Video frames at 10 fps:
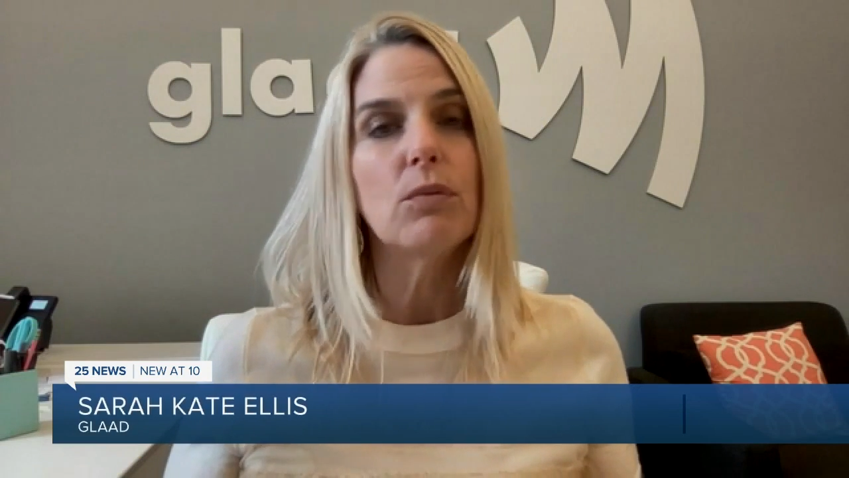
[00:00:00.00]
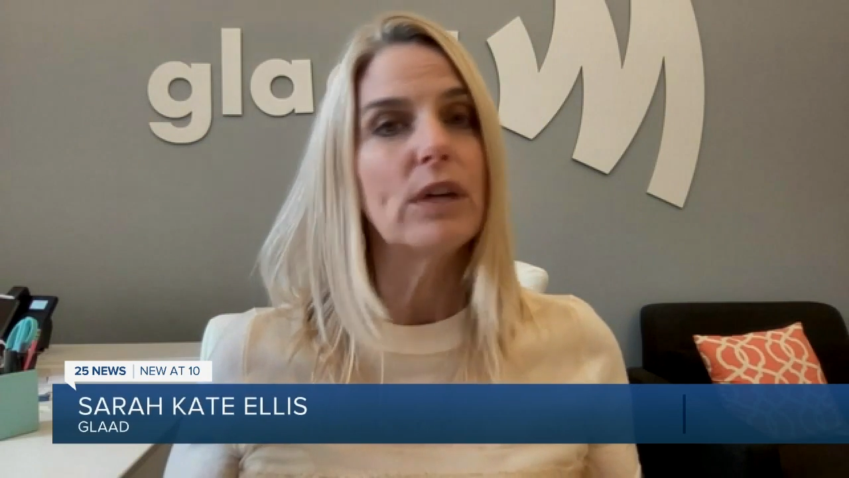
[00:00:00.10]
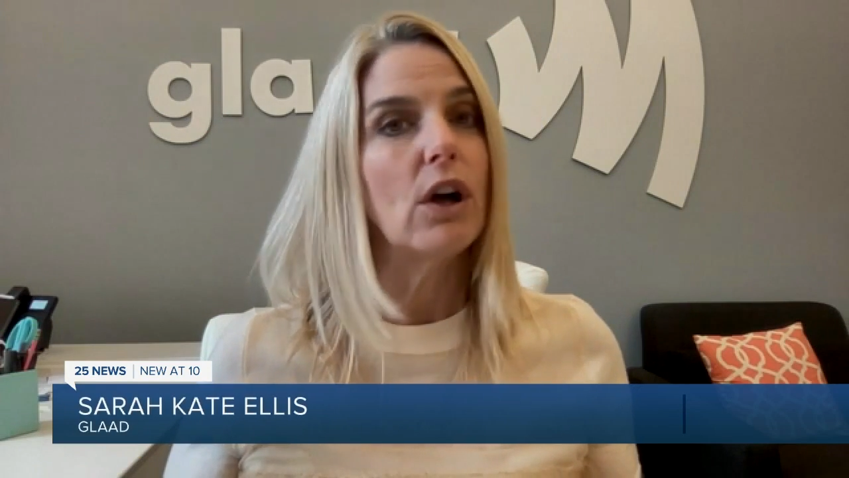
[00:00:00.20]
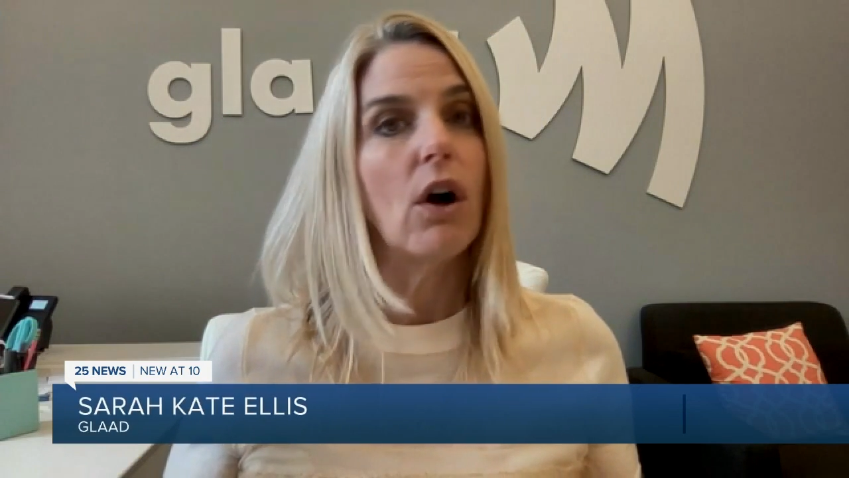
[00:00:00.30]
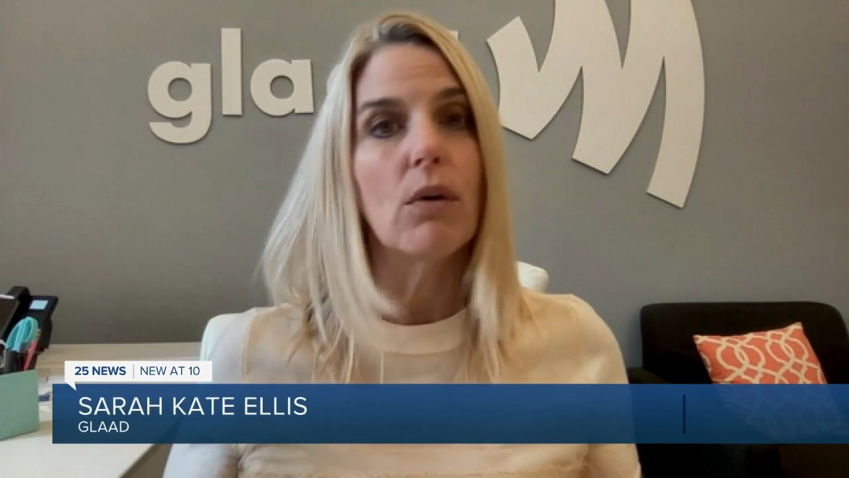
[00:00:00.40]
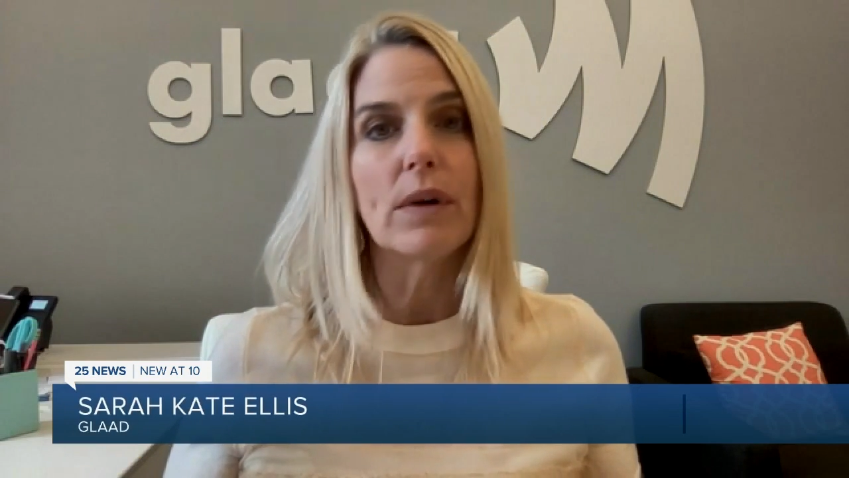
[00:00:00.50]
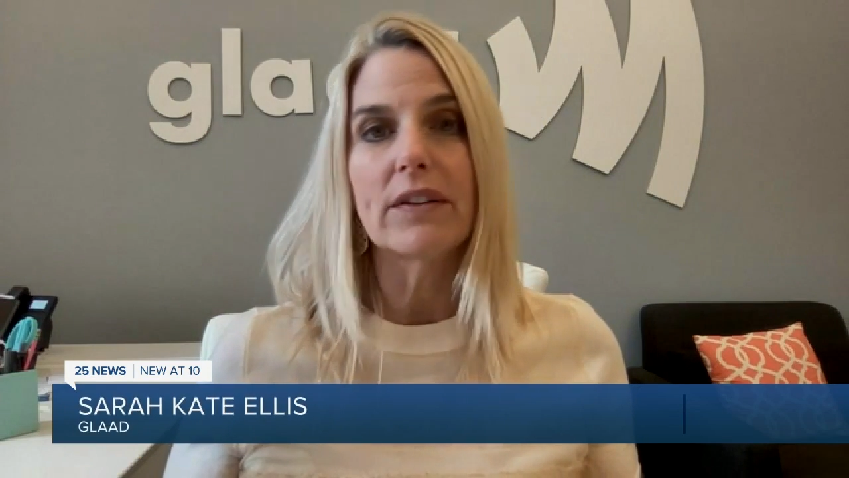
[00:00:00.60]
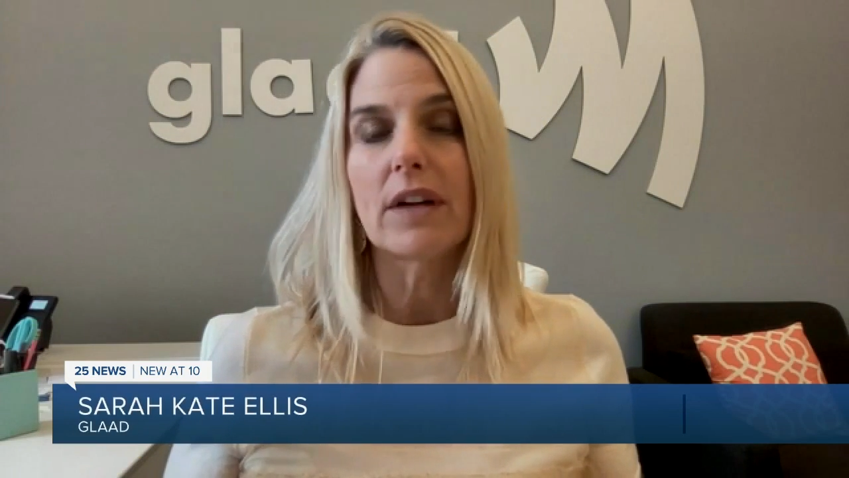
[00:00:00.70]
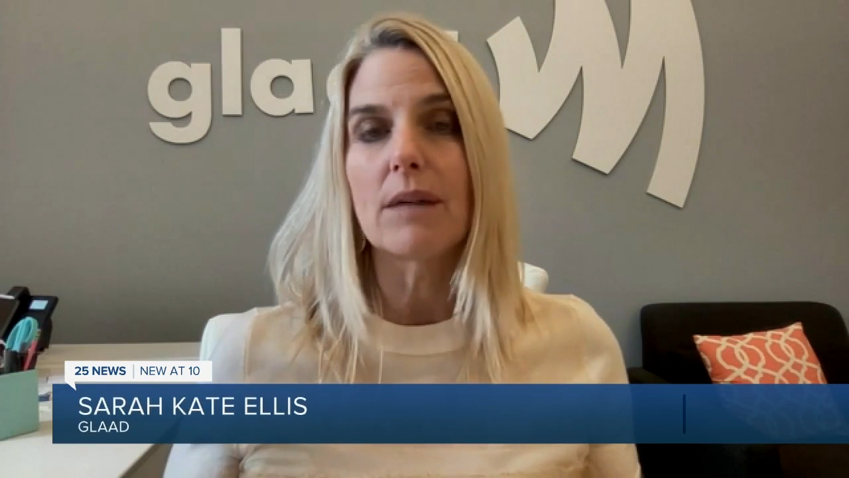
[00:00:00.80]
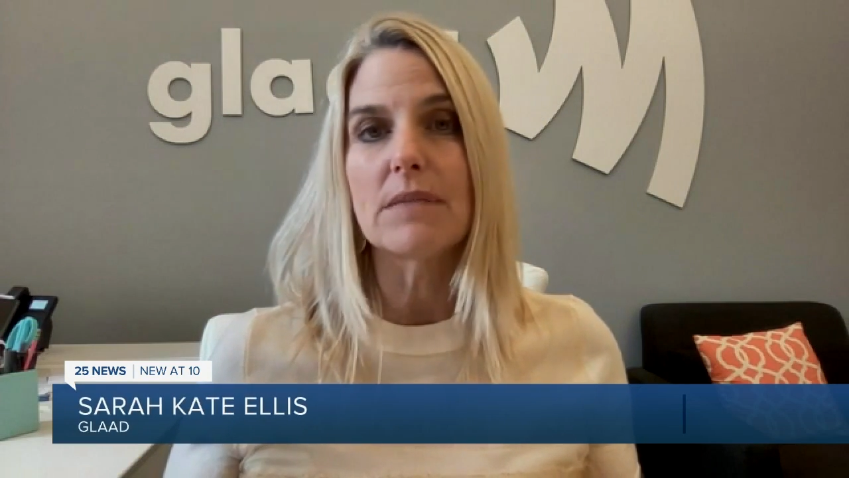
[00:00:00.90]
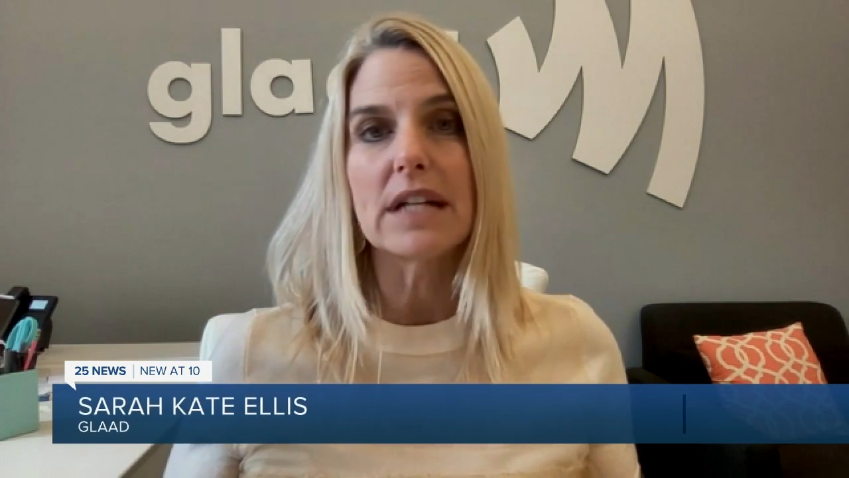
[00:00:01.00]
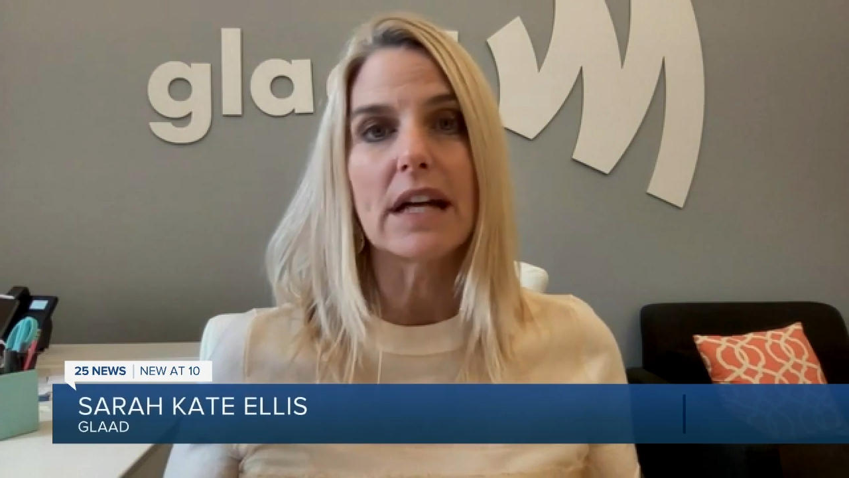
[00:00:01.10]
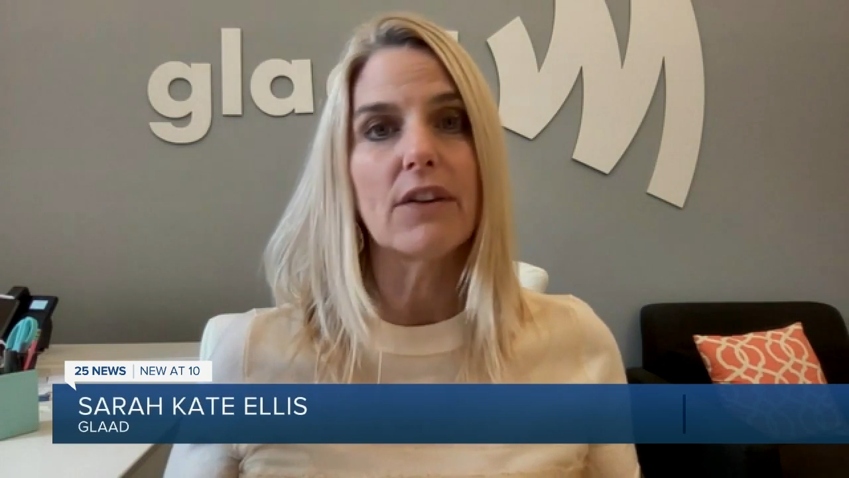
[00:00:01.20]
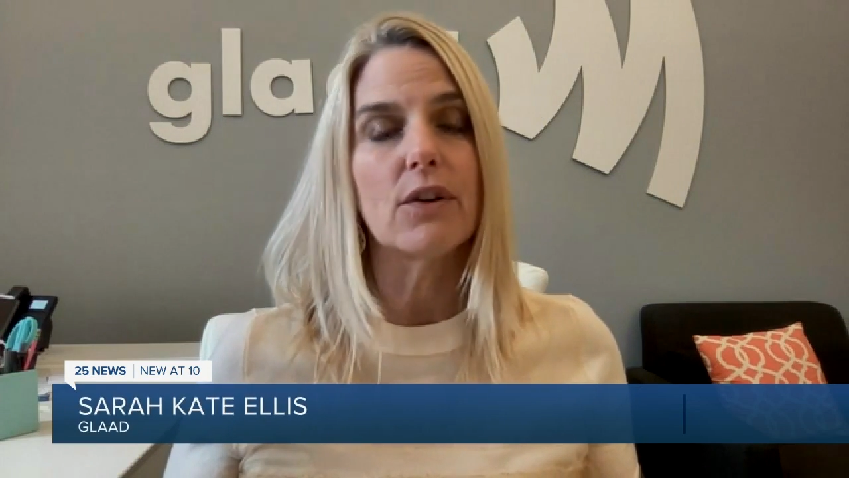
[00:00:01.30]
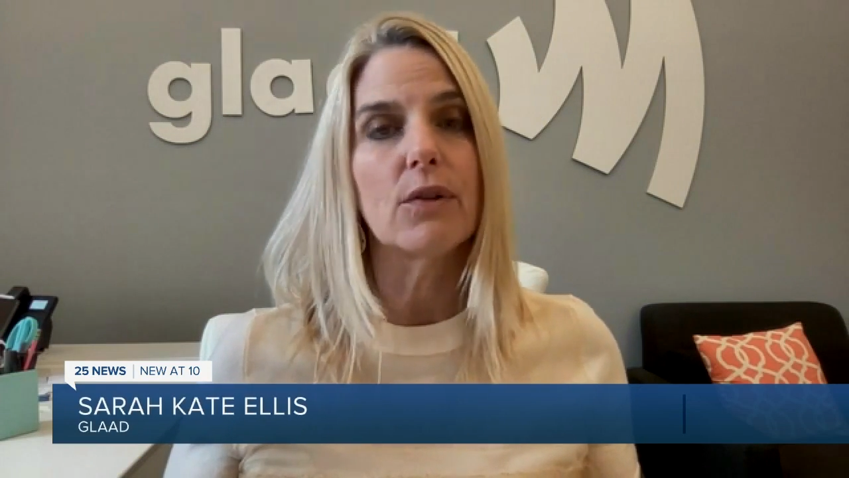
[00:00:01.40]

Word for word: we always come together